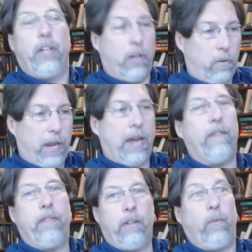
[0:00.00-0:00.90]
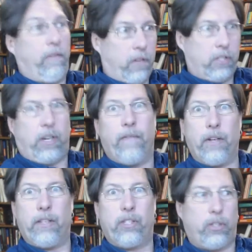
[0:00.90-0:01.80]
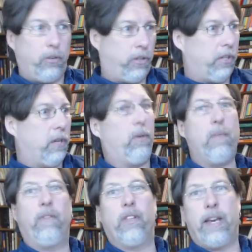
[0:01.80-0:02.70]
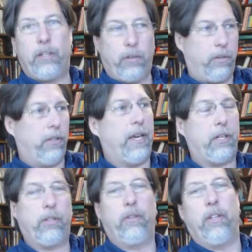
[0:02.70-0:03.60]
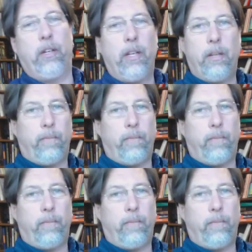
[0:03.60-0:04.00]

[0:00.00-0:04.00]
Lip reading: We've discovered this truth, and then we move to that truth, and